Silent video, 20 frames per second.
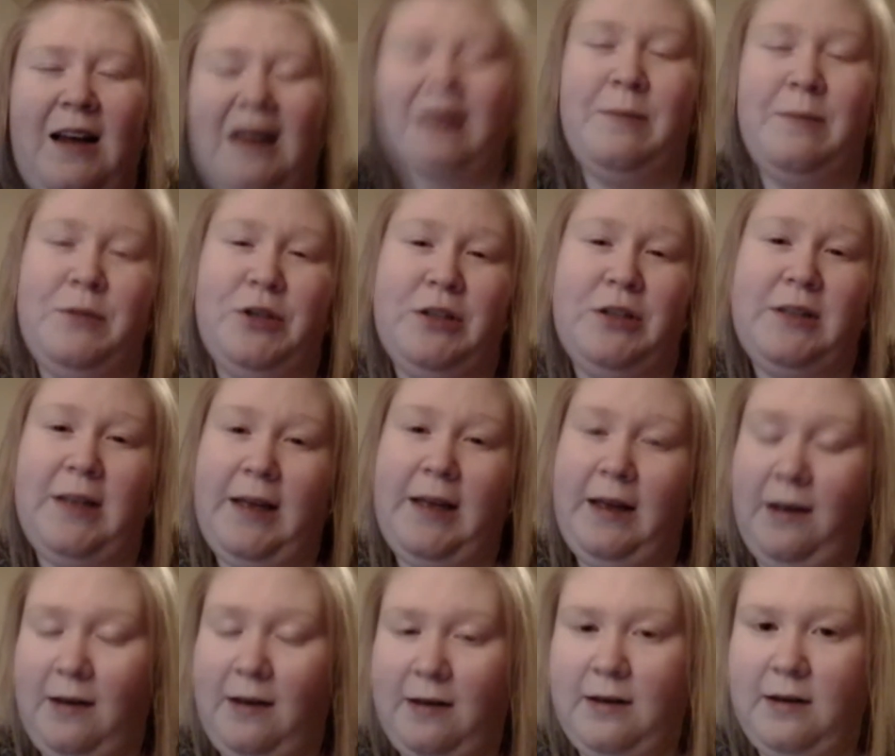I'm just a
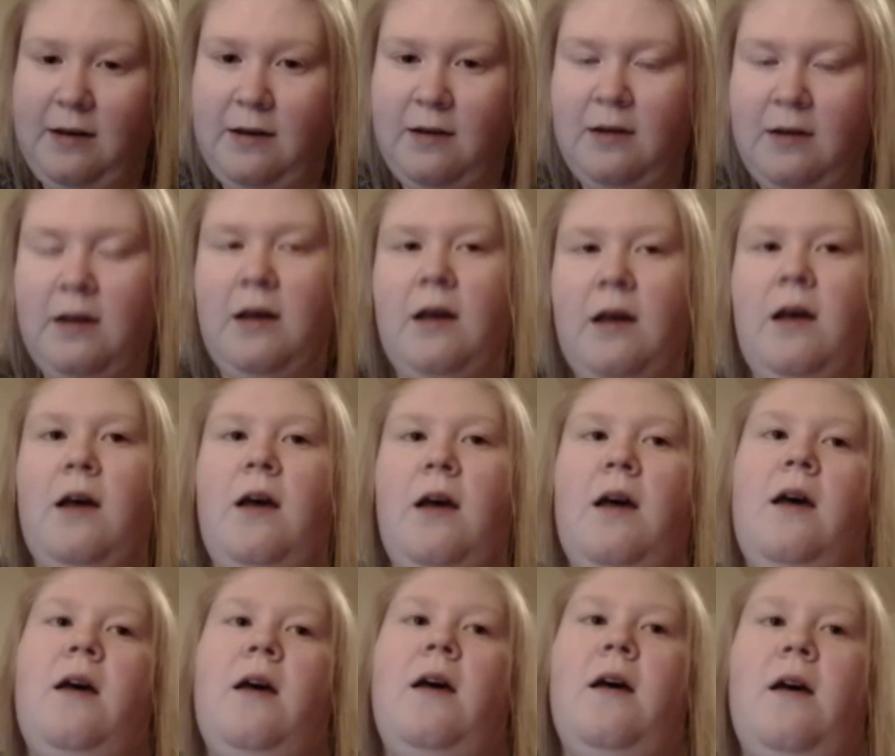geek.
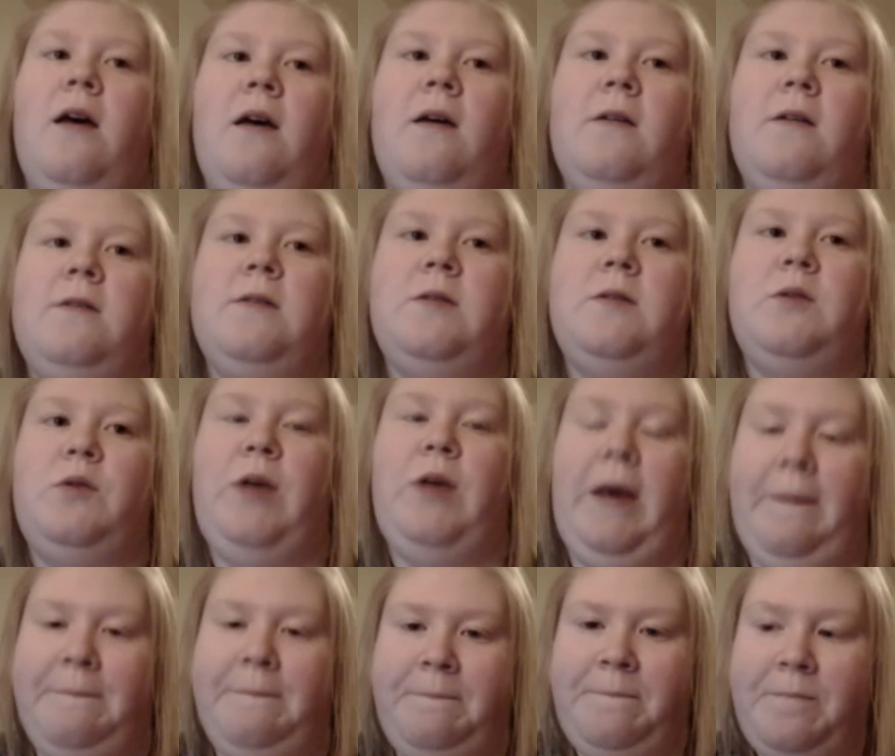So
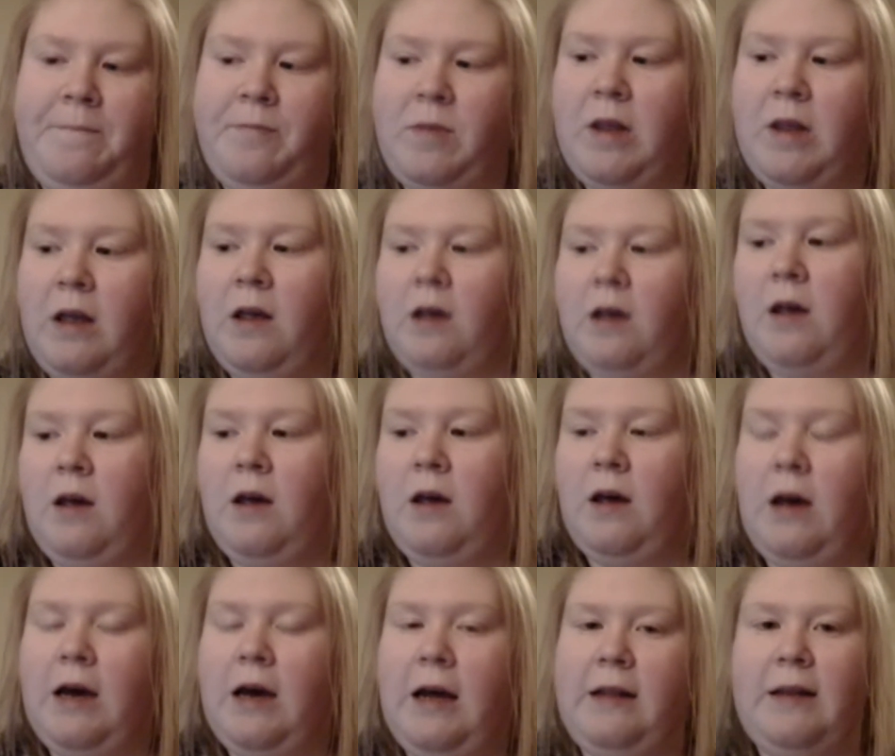yeah.
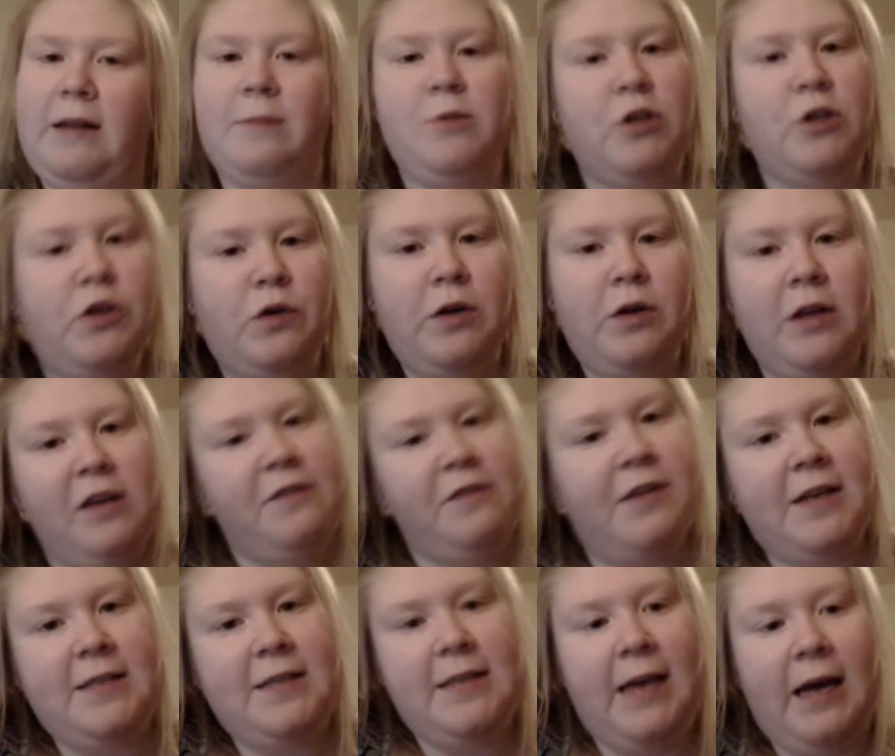And I'm just going to leave
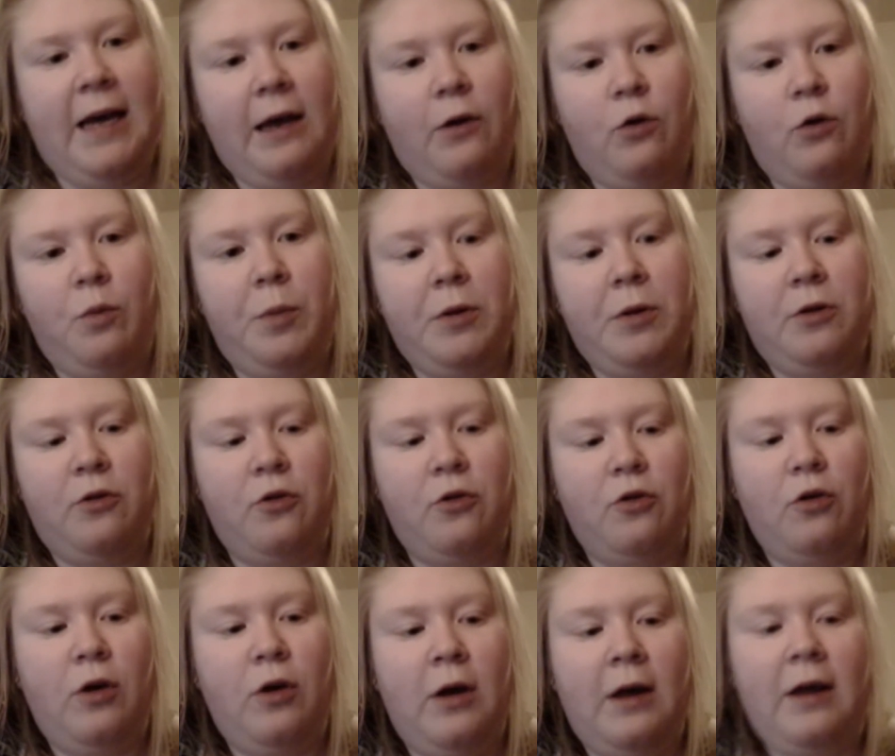this tag open
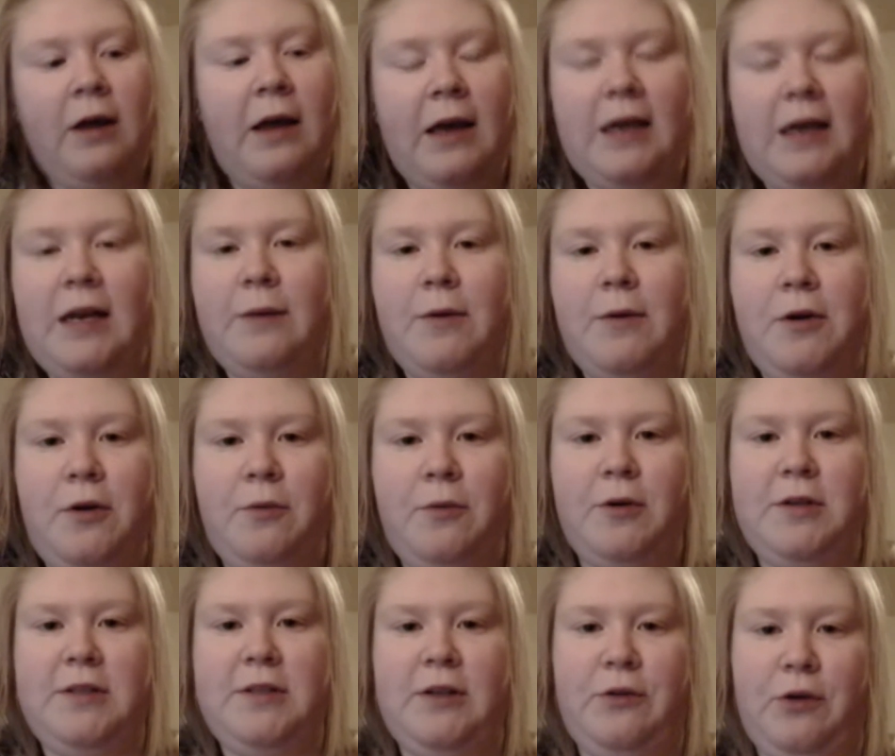to anyone who
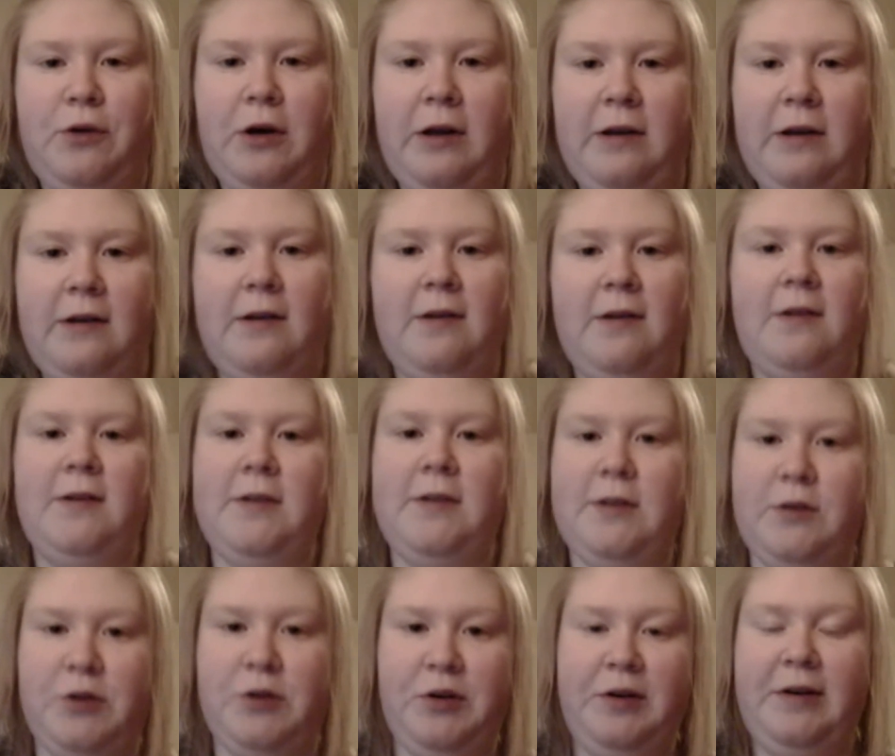wants to do it.
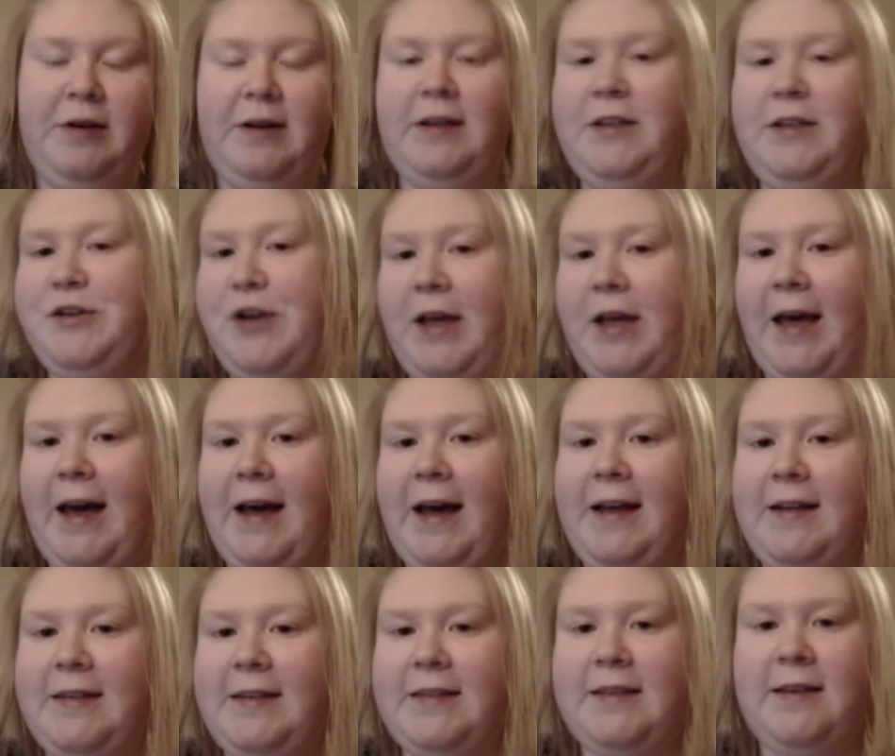So enjoy,
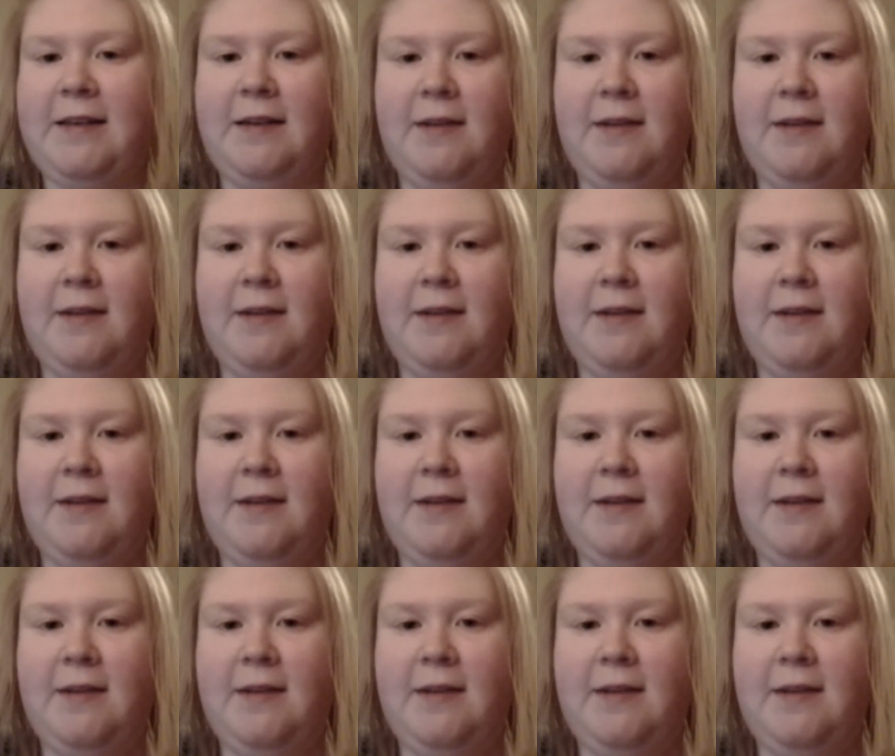guys.